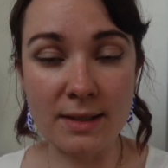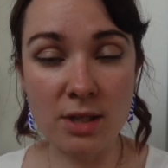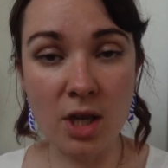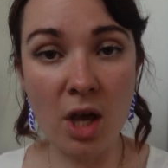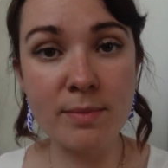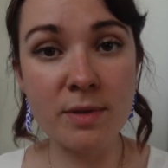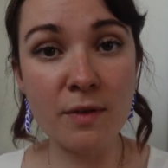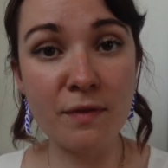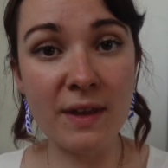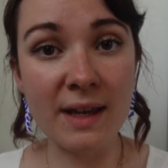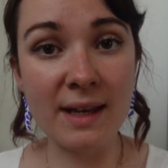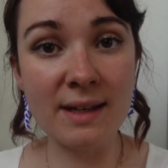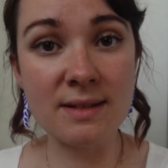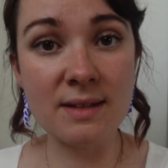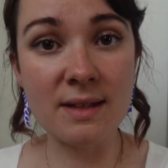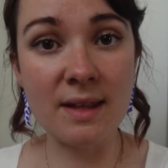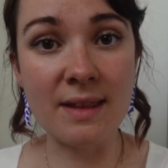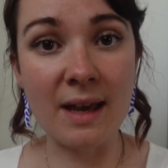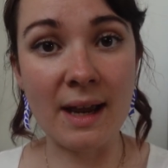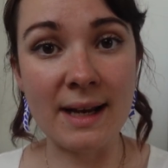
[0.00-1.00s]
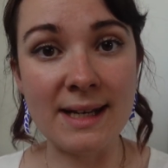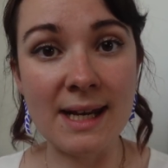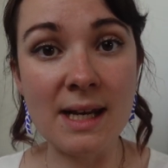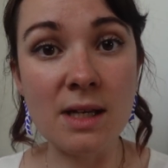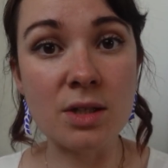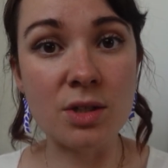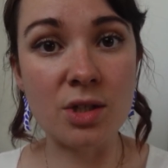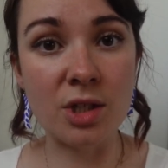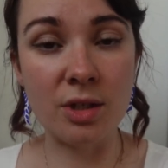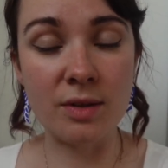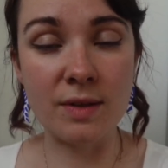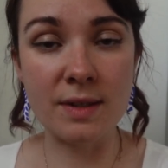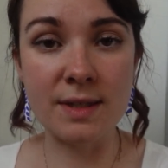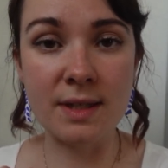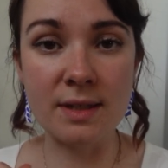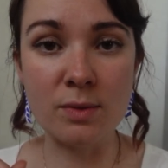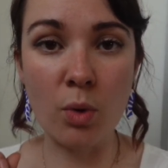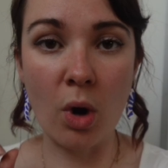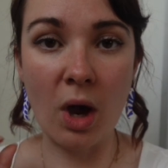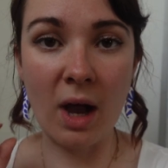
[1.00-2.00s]
In terms of things that I need to do, this
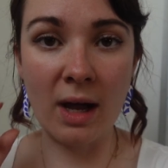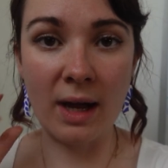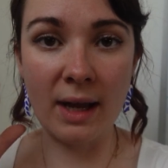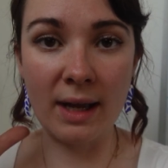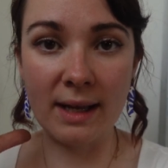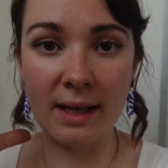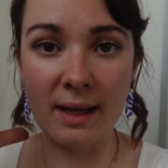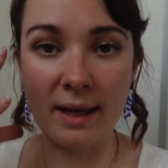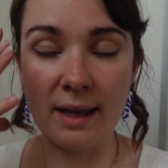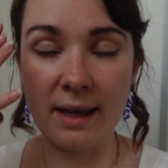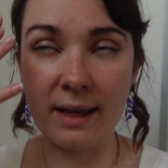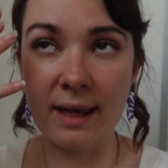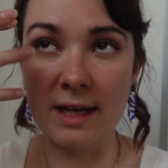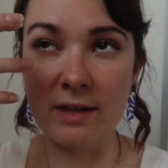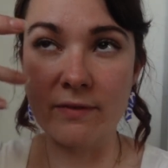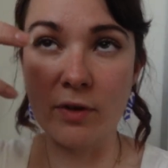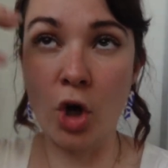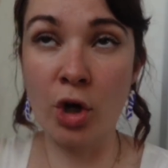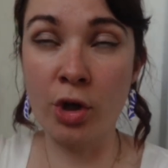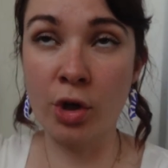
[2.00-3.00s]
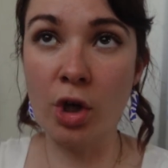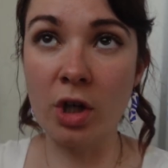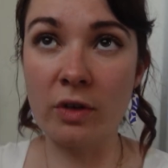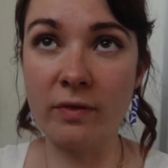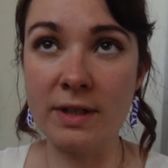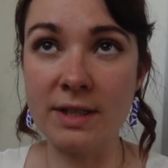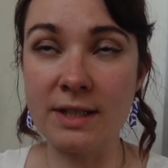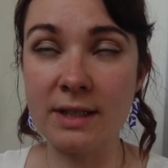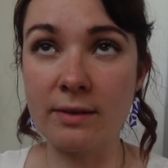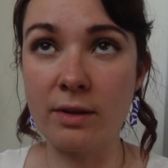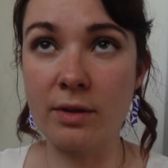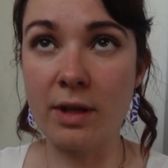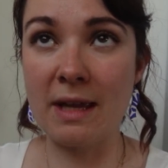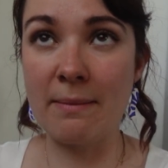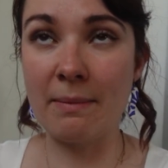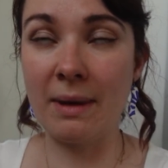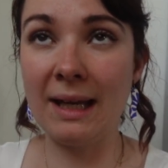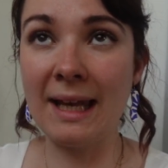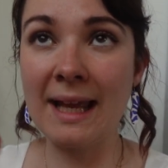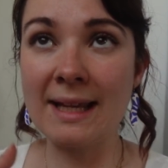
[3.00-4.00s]
is what I kind of uncovered in
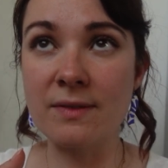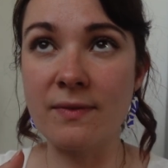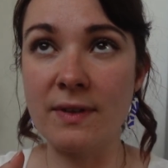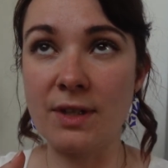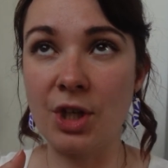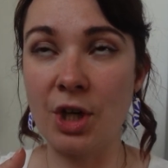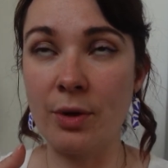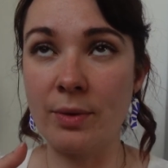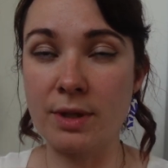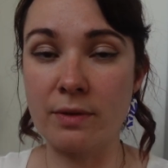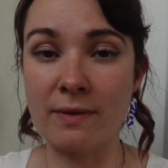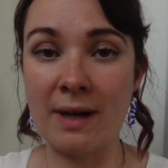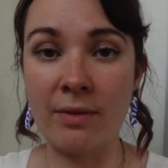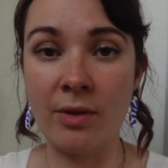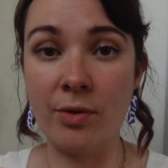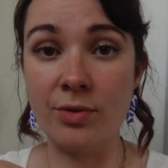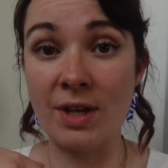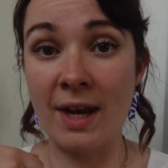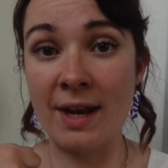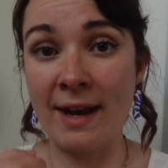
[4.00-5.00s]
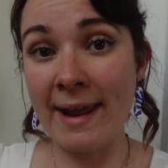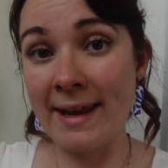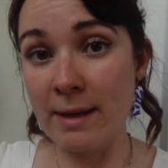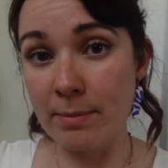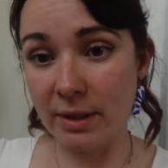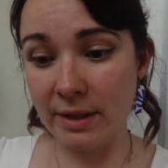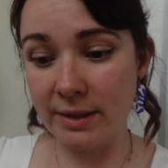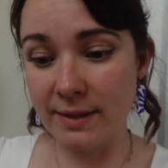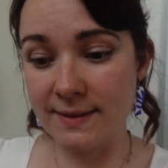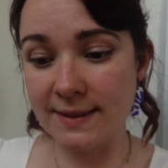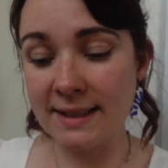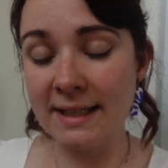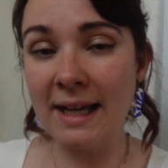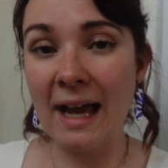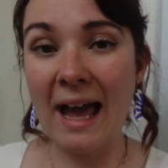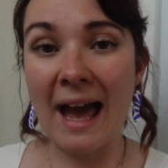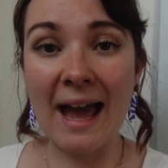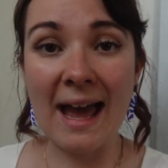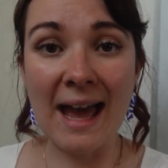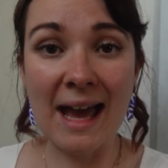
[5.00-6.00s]
my last video, was around those enablers.
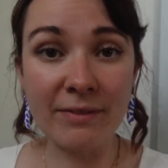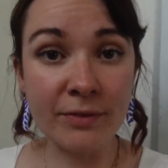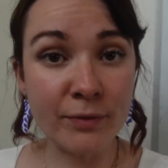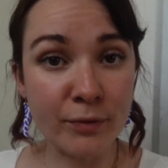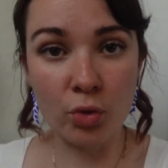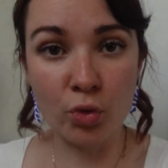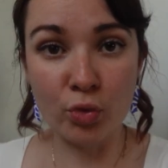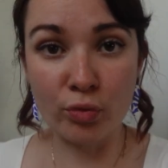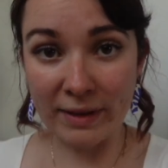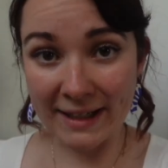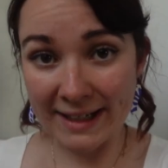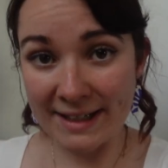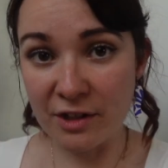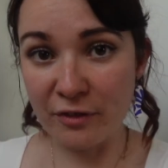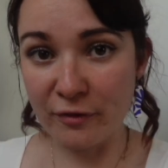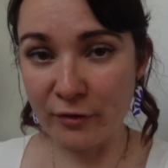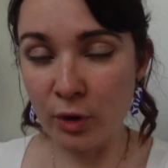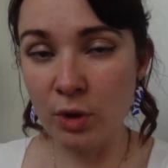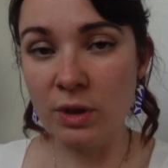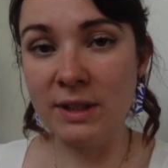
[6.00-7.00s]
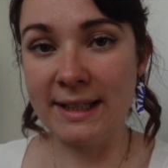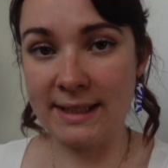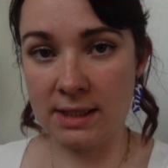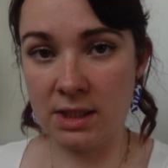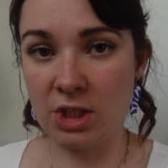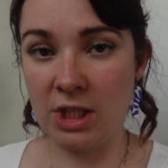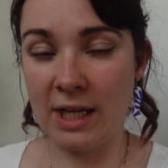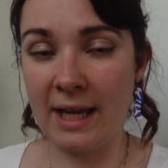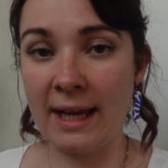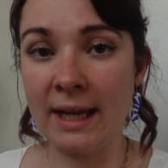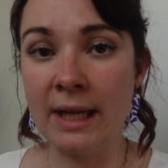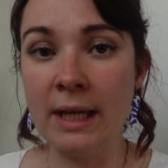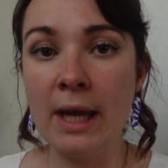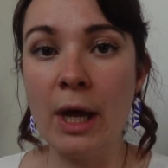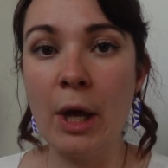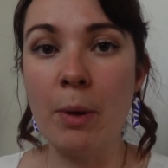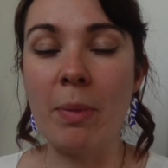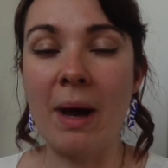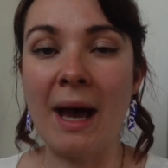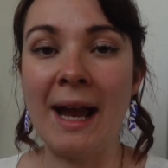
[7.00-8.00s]
I haven't written the full list yet,
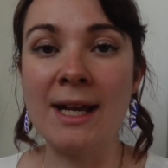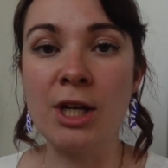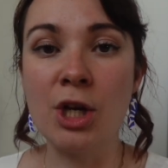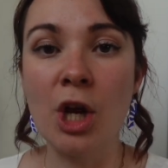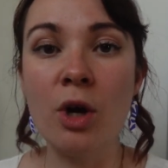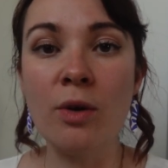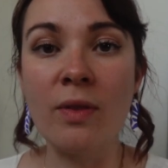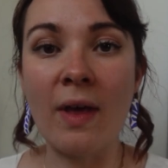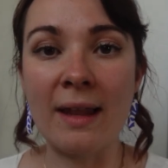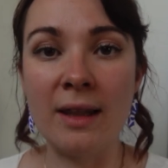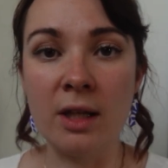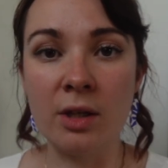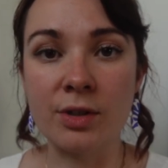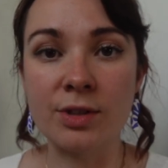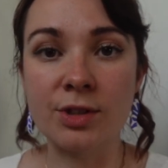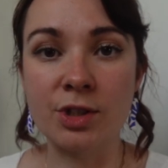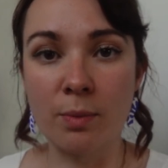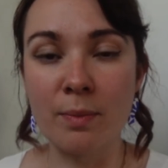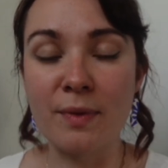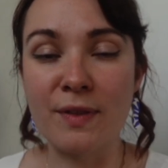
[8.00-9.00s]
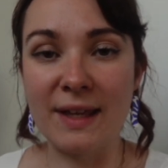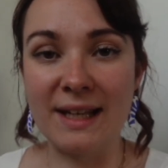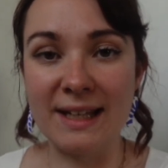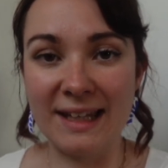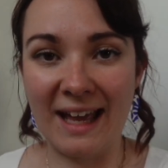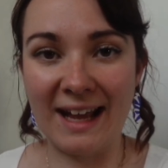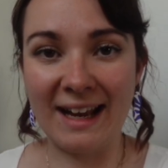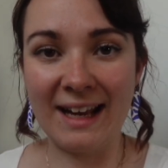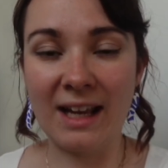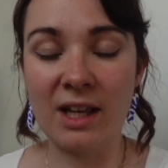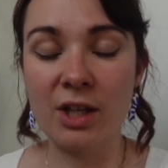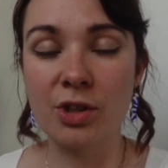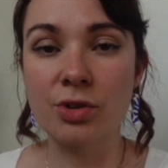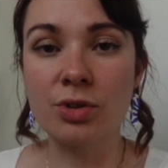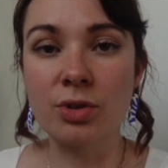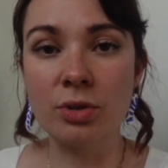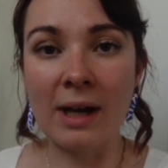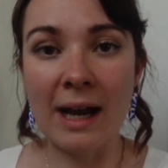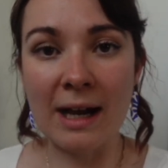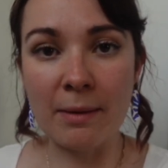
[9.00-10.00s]
but I know that looks something like
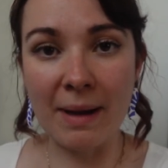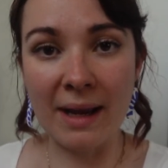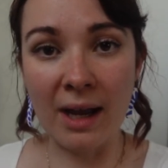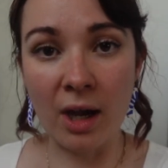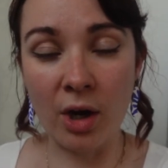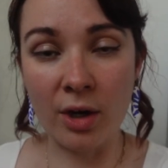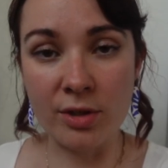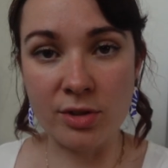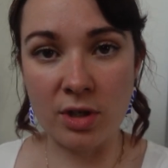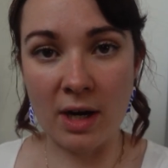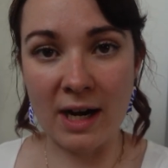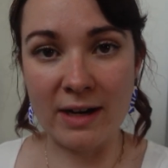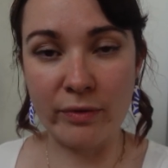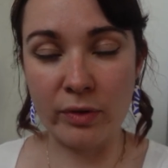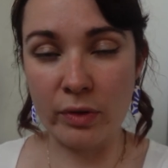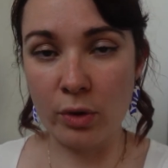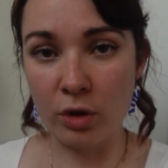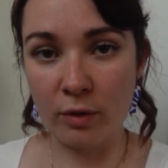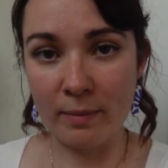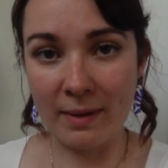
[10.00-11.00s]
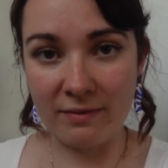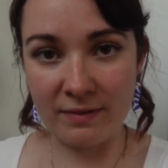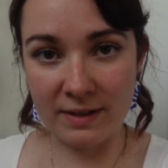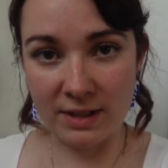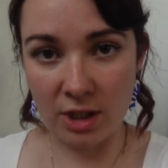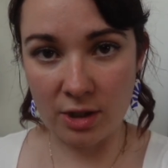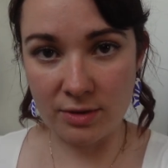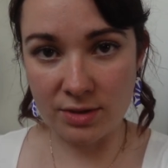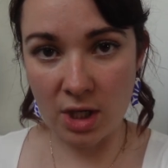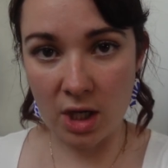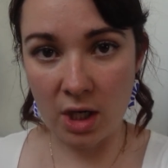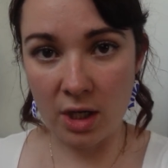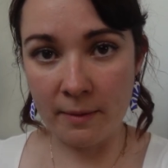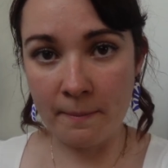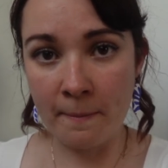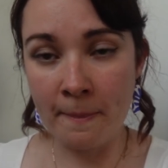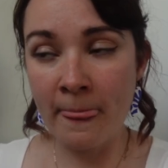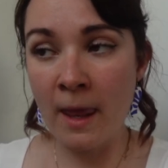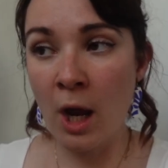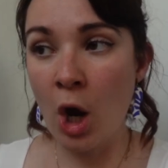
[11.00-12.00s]
sort out my hard drive with all of my videos
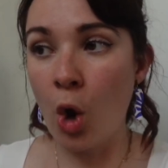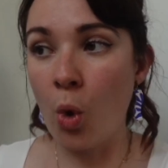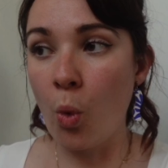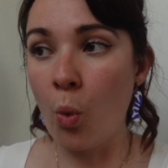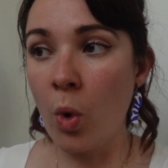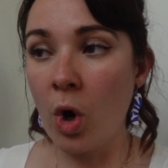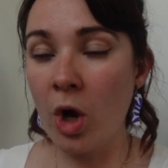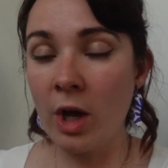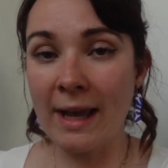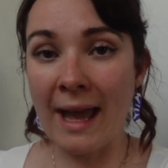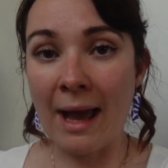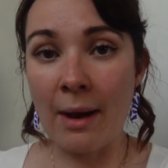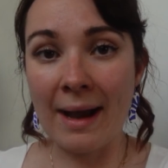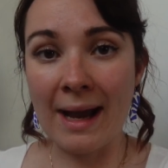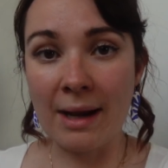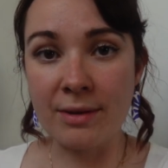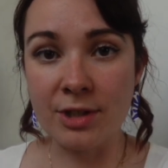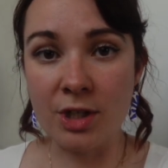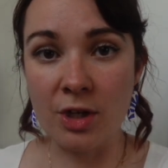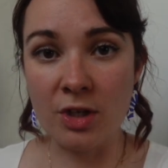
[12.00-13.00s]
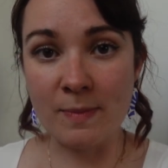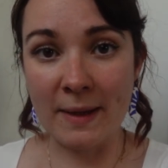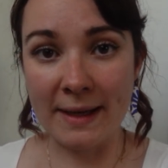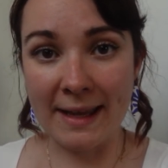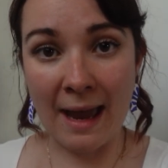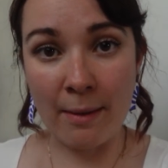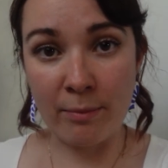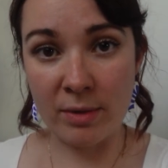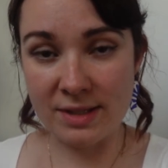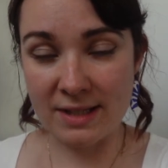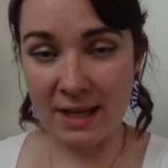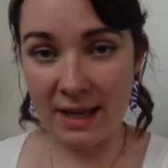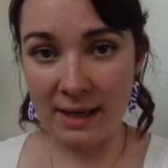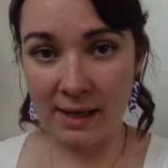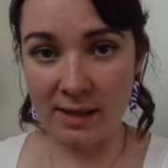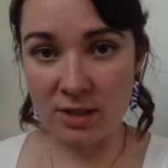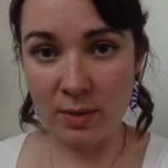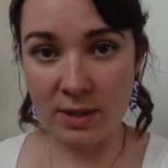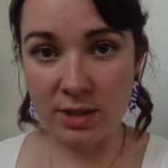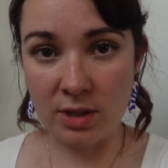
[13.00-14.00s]
on, work out how to use my camera
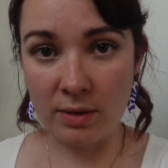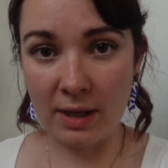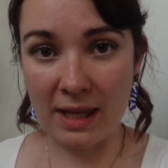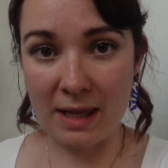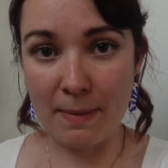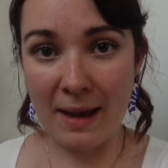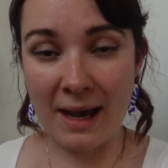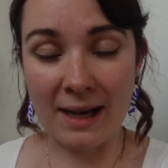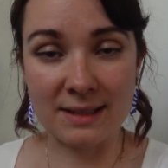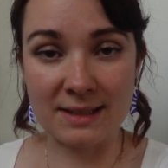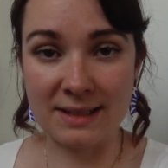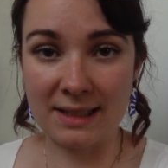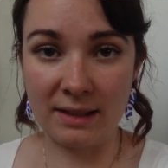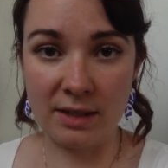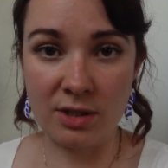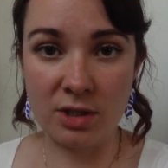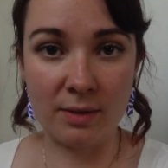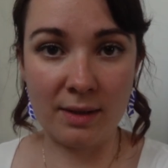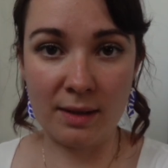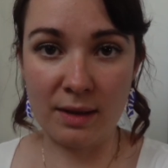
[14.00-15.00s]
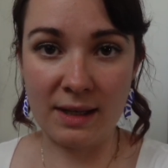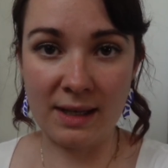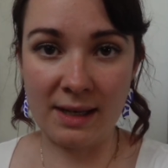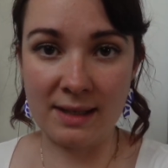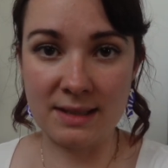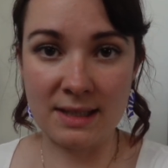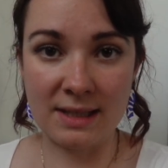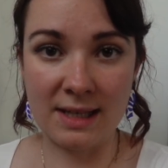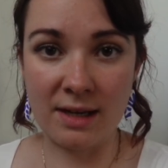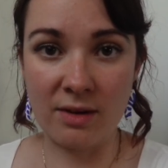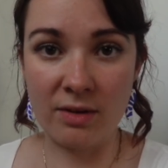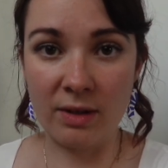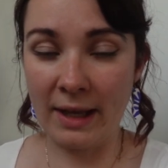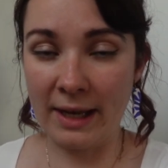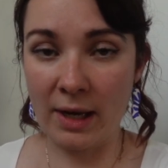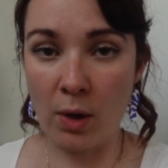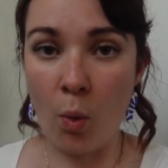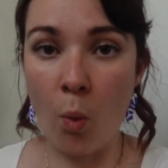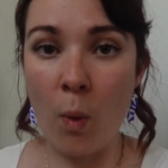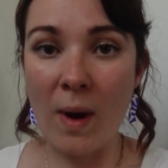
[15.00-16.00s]
settings so I don't keep accidentally doing things and then
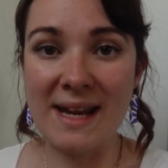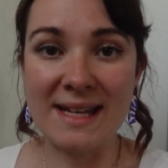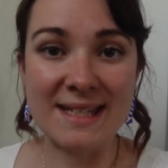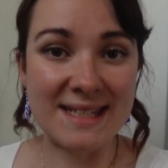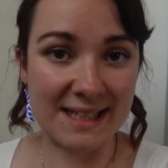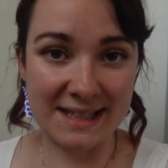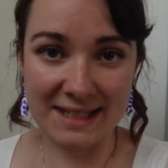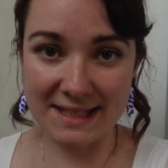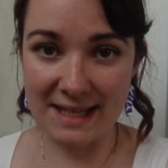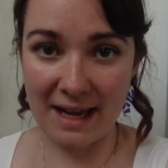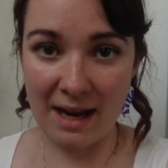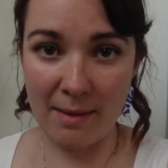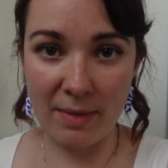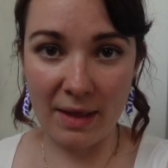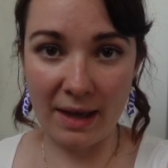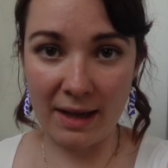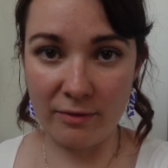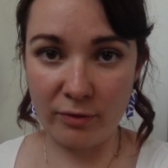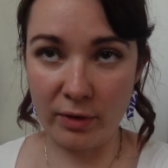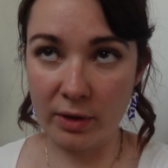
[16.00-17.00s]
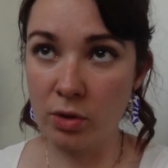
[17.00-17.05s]
like wasting the time that I've